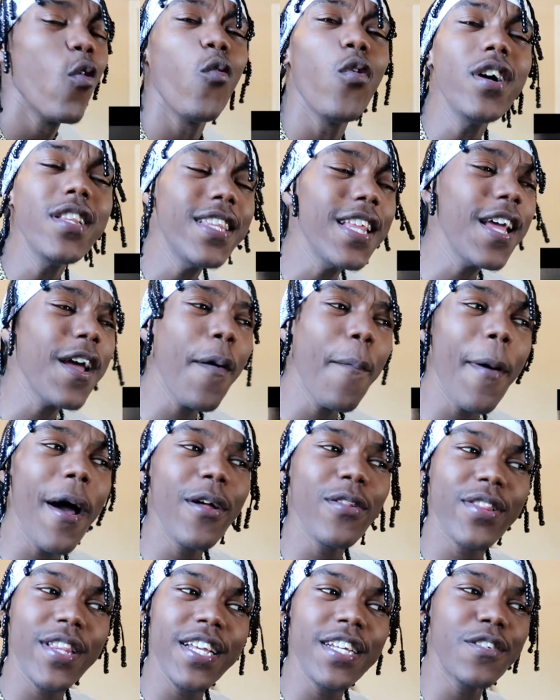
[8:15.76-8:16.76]
One thing
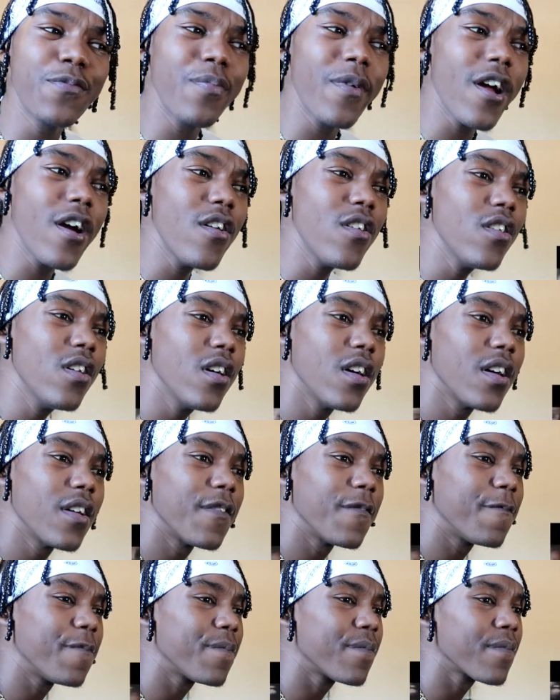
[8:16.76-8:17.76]
about this, bro,
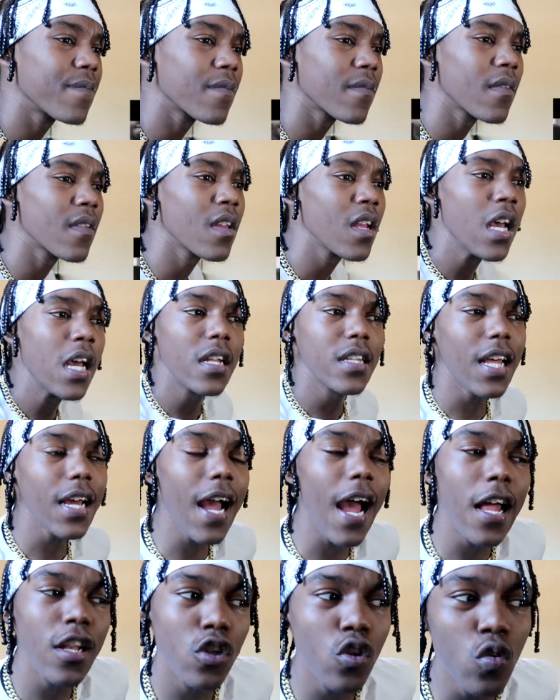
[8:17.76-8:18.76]
they
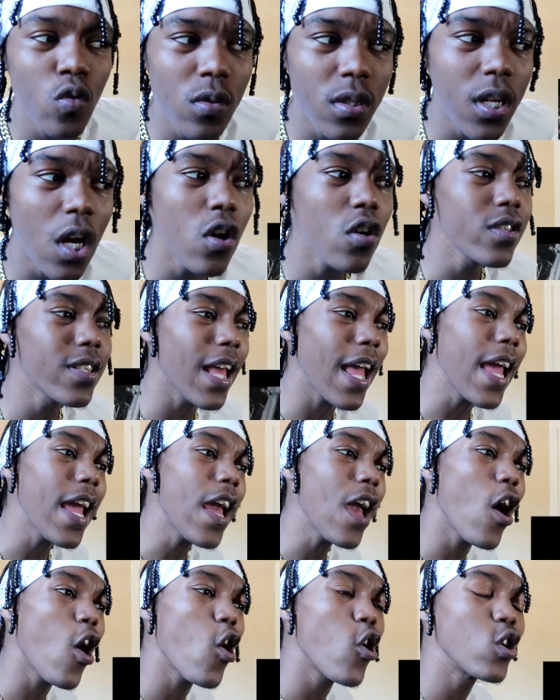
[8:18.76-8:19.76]
got new songs
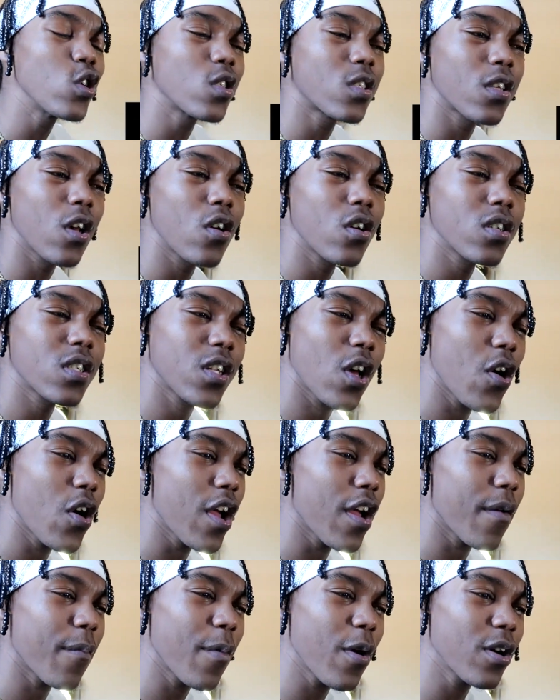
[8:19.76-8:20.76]
and old songs
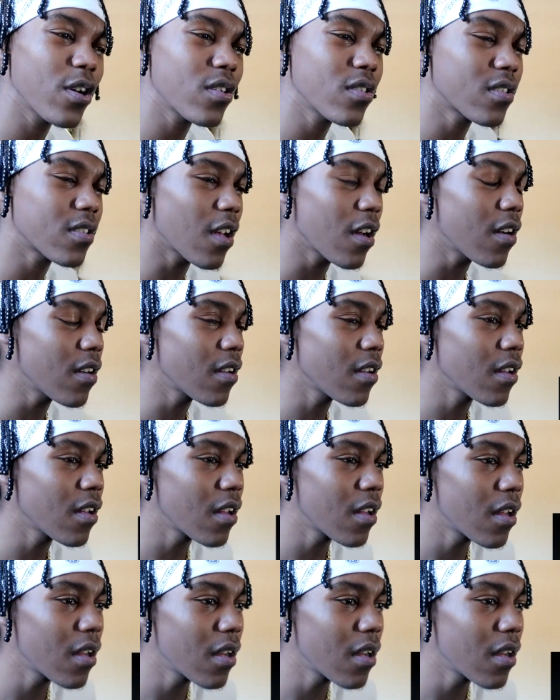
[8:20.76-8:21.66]
on here, bro. So